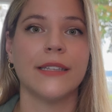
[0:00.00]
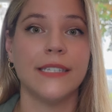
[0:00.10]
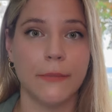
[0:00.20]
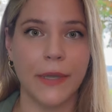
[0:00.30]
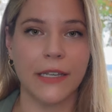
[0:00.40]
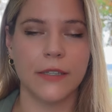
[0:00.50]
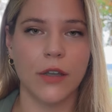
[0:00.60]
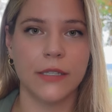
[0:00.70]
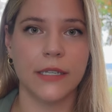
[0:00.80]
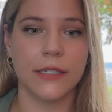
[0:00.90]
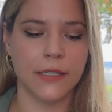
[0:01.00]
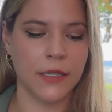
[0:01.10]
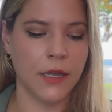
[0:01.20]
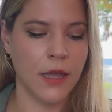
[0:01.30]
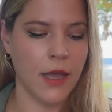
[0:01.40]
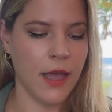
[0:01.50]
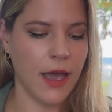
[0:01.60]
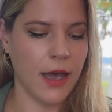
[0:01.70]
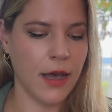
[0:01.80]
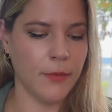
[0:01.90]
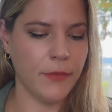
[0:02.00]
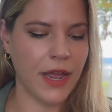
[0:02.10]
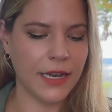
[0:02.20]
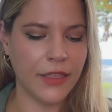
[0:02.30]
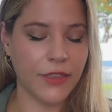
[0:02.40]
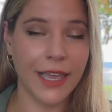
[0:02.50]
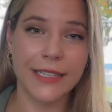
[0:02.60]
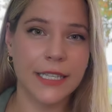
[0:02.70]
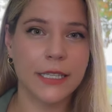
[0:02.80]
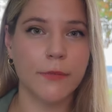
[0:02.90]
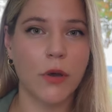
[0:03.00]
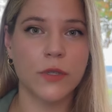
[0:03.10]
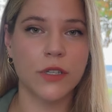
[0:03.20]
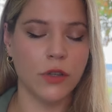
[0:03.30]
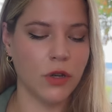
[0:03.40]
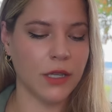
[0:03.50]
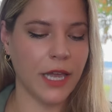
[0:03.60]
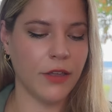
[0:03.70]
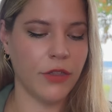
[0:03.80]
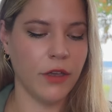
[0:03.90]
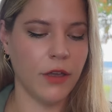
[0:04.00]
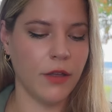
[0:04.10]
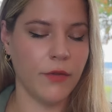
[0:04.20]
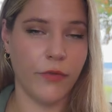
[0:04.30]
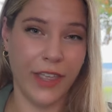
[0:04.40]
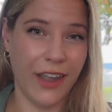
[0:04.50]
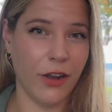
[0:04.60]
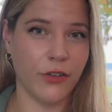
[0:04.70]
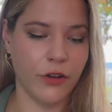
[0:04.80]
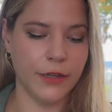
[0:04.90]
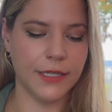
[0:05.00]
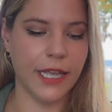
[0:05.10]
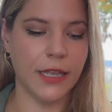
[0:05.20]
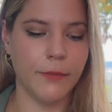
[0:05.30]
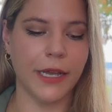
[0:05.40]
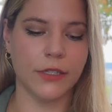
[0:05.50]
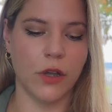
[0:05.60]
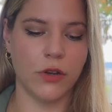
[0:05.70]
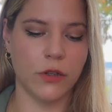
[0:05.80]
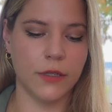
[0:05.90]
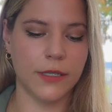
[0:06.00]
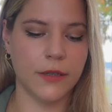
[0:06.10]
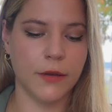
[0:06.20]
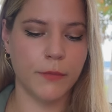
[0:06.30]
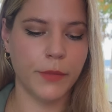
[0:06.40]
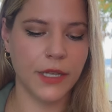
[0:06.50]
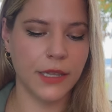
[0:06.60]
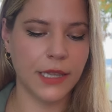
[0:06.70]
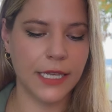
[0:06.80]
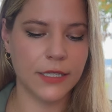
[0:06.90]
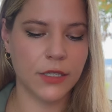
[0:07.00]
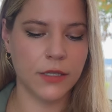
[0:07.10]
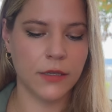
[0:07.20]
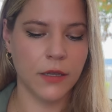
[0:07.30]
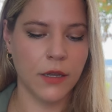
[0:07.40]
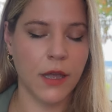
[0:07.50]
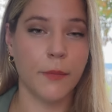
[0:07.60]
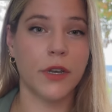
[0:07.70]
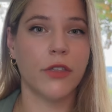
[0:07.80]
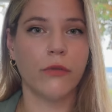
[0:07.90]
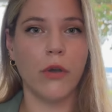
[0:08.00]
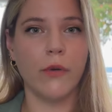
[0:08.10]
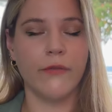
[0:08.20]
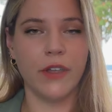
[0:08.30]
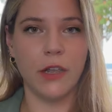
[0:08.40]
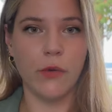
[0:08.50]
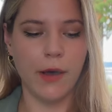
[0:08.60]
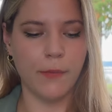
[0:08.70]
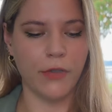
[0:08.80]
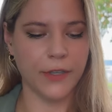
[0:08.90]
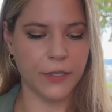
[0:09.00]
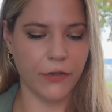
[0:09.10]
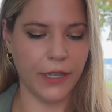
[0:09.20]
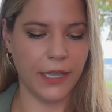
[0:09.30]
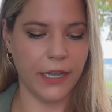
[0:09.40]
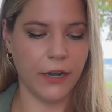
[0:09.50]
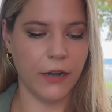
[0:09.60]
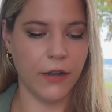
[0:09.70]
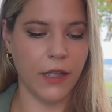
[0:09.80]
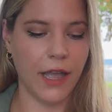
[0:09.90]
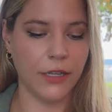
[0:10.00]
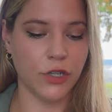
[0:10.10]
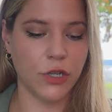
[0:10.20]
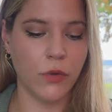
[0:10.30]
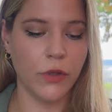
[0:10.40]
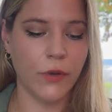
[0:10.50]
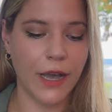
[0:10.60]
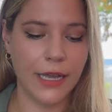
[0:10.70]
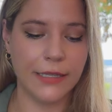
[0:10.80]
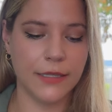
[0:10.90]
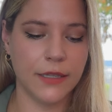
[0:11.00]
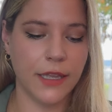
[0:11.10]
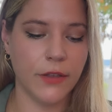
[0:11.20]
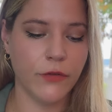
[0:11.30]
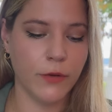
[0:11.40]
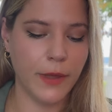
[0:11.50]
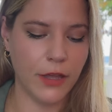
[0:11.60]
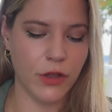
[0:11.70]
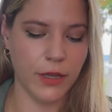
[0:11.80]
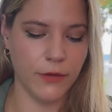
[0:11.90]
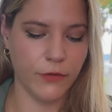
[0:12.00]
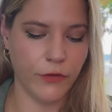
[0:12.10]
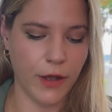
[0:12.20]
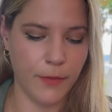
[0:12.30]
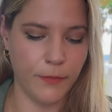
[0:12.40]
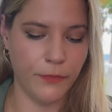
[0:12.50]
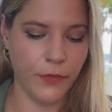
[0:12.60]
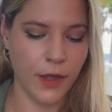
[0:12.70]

dipping sauces. Um, and I guess it's supposed to look like the, the character is in McDonald's. But let's, I'm gonna throw a video up on the screen here and show you guys the information from